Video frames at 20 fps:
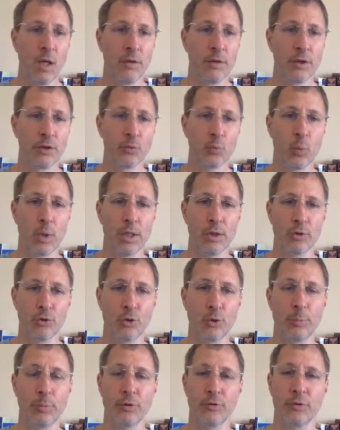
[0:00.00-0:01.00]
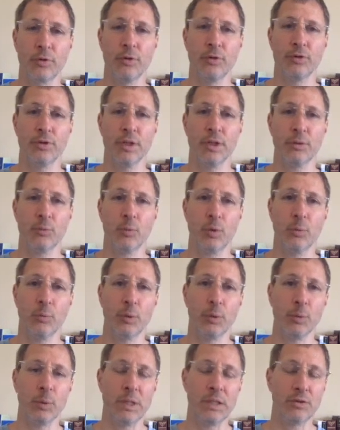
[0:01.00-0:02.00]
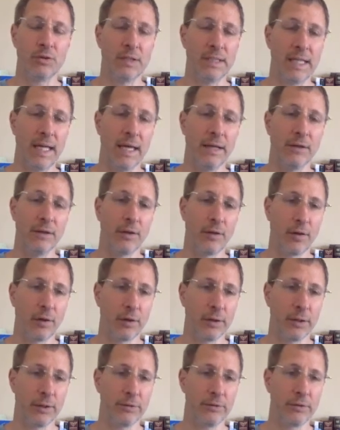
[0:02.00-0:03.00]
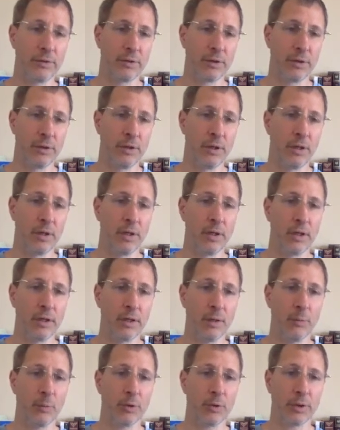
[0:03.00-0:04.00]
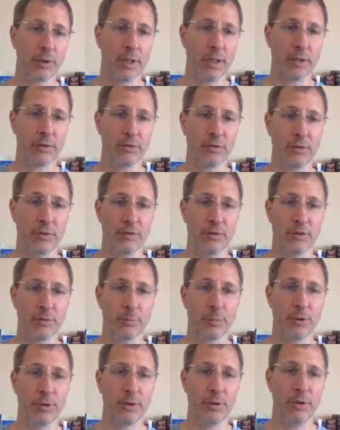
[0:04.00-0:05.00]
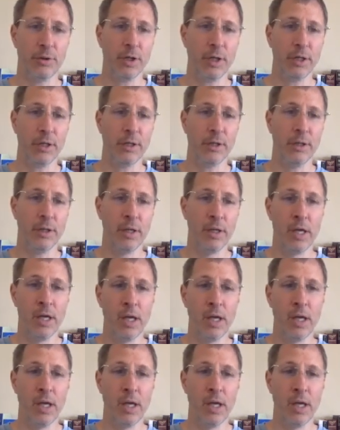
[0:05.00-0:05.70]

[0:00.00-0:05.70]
This while loop is going to check when we reach the end of the list, and then we're going to exit and just print a none.